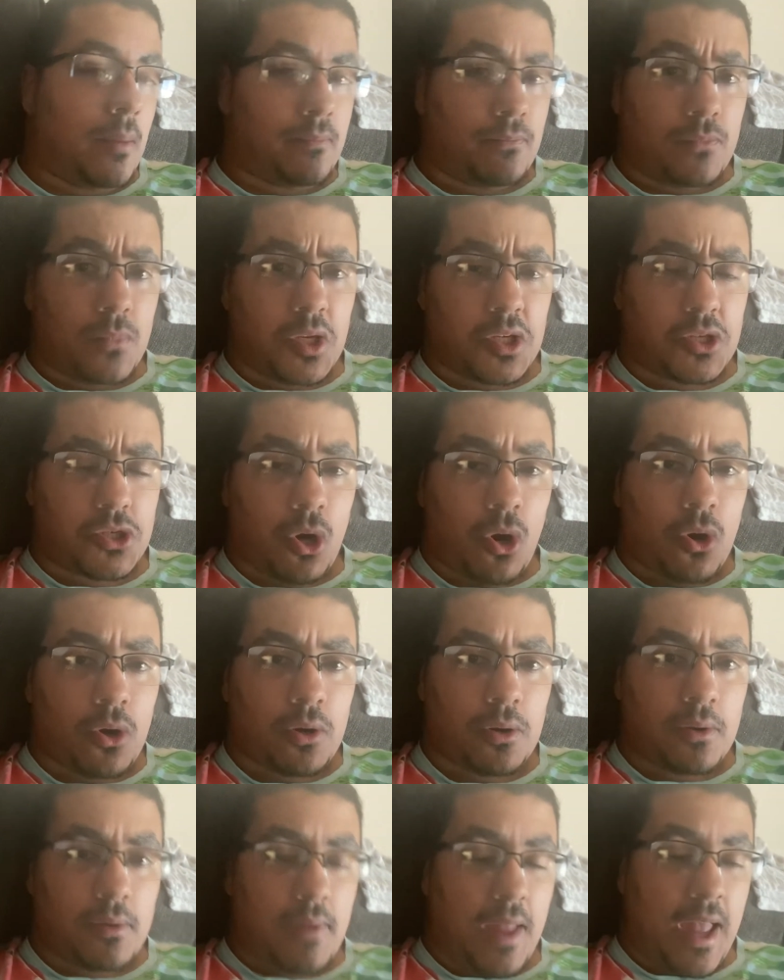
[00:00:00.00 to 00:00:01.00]

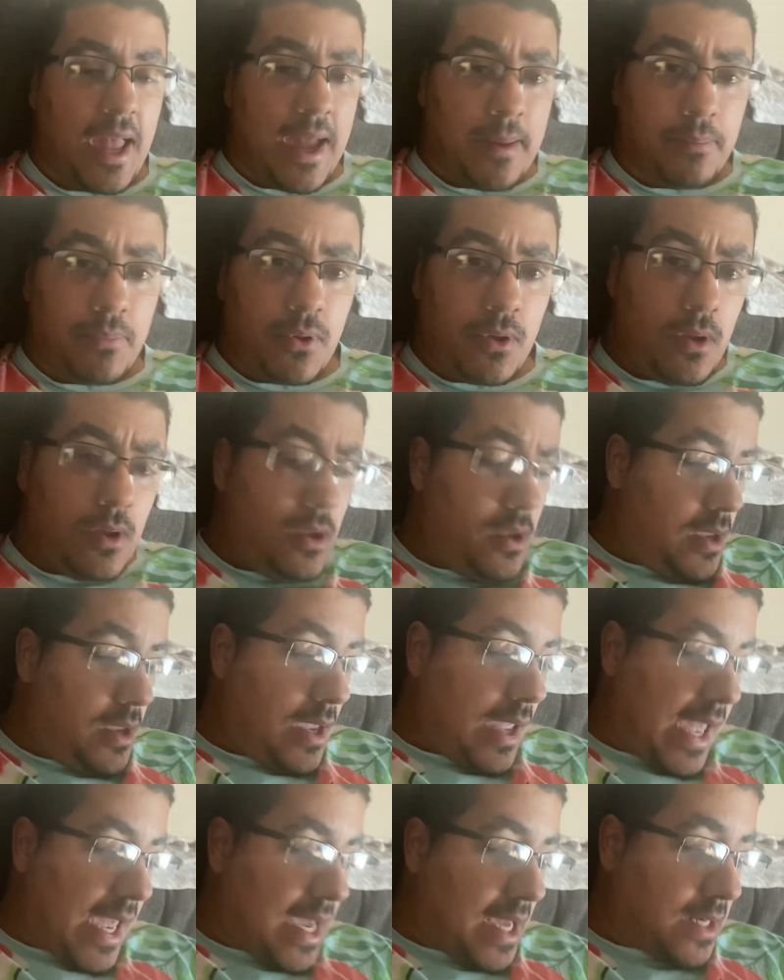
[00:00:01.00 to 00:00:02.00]
guitar app,
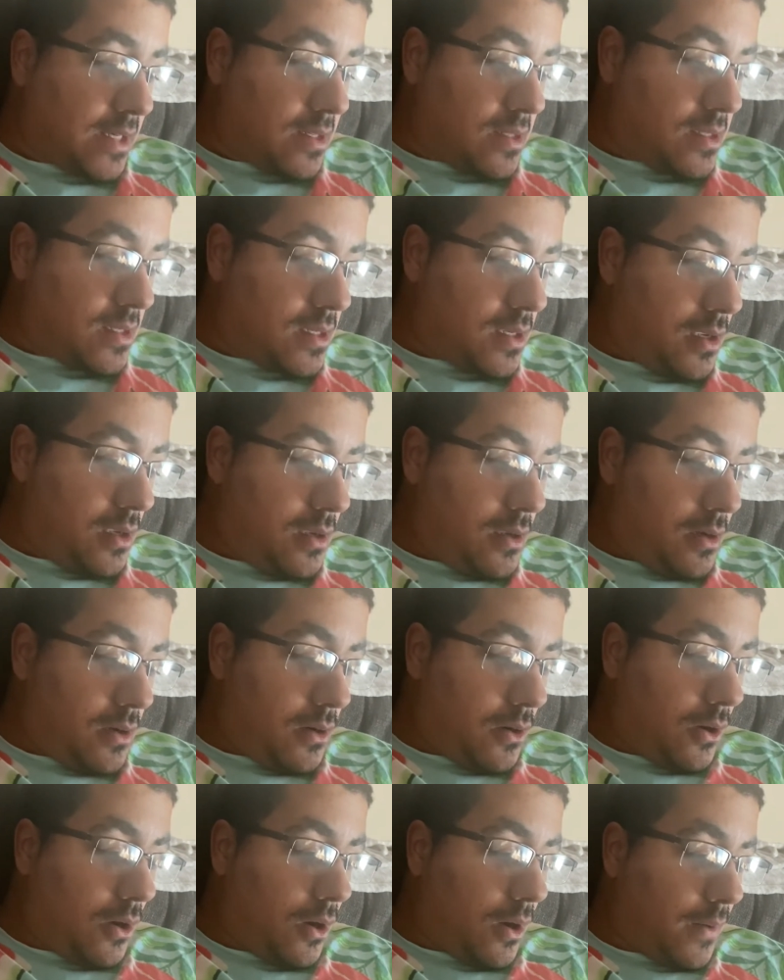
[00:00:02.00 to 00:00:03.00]
and
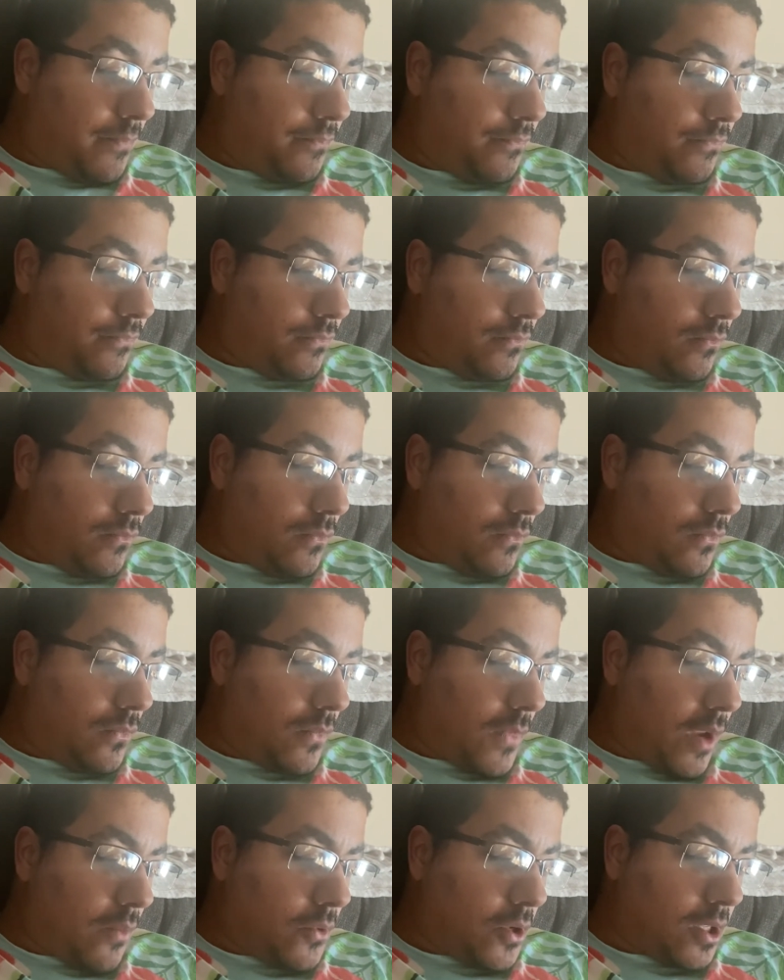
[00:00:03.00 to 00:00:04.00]

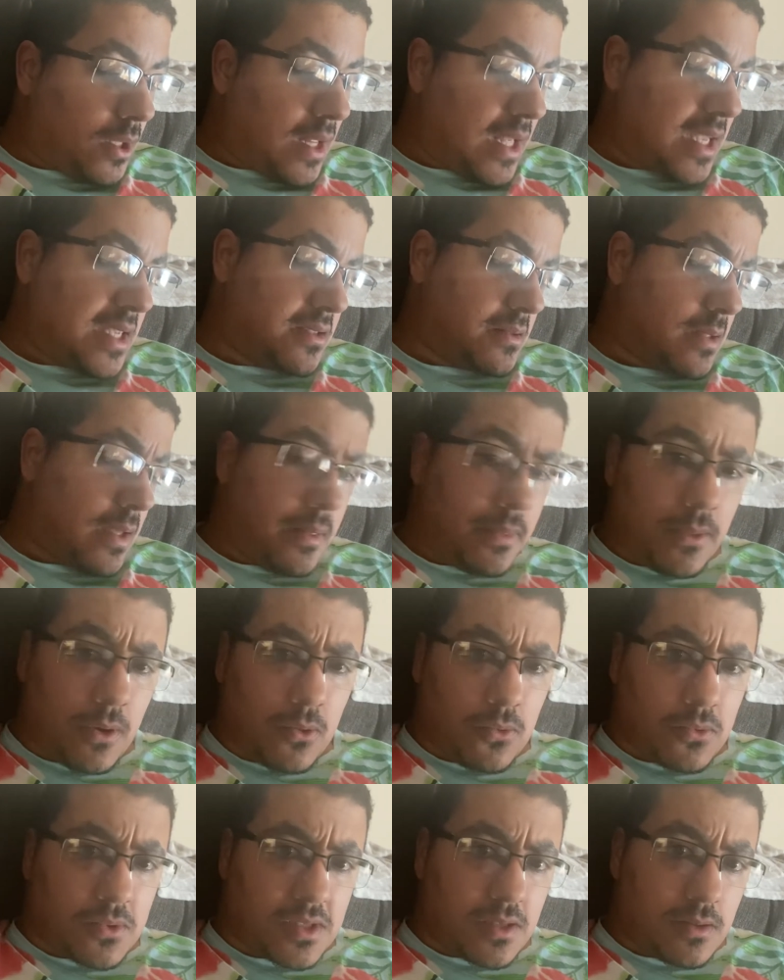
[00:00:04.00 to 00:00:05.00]
I realized that there
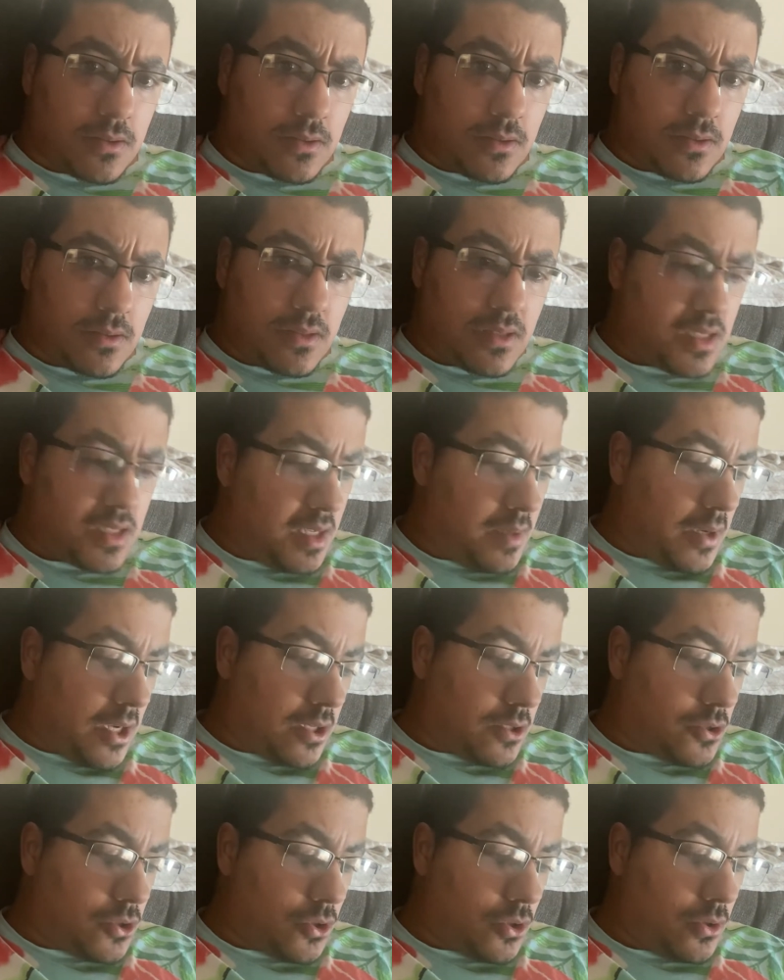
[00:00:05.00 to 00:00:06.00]
was C
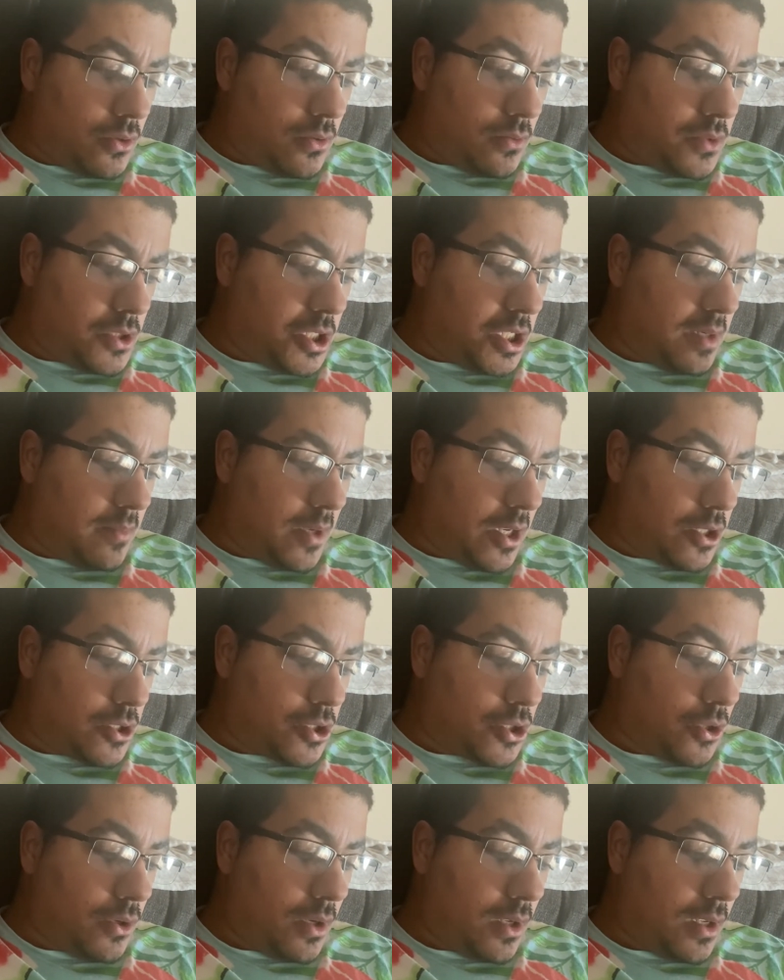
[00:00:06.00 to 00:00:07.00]
major, G
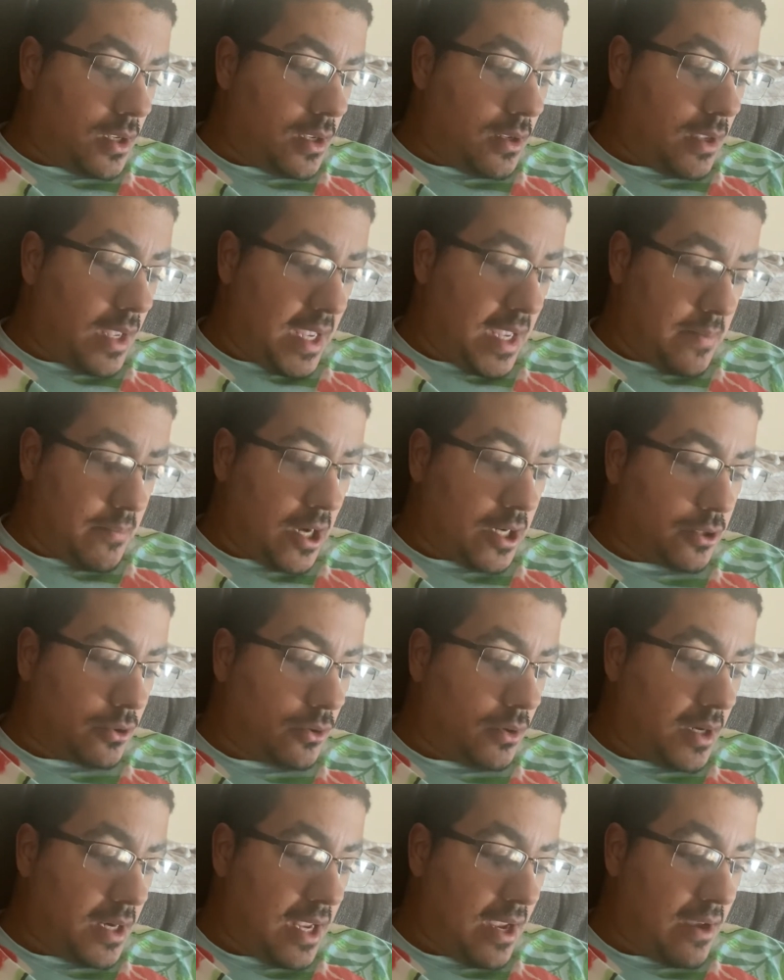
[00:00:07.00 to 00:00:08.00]
major, A minor,
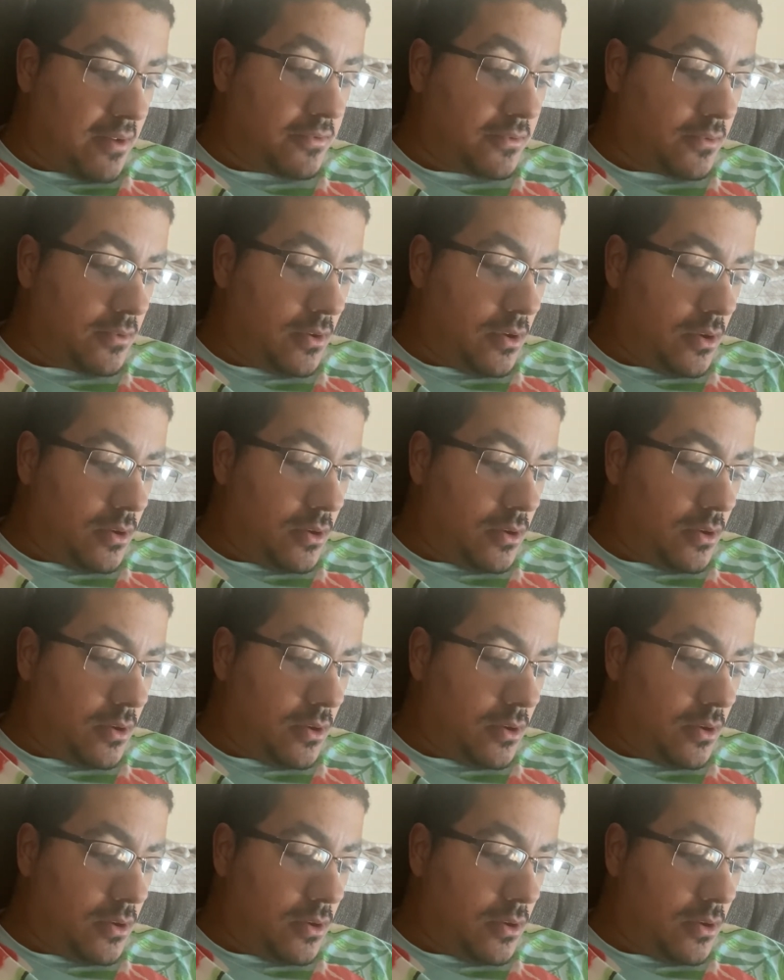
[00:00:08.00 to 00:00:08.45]
and F,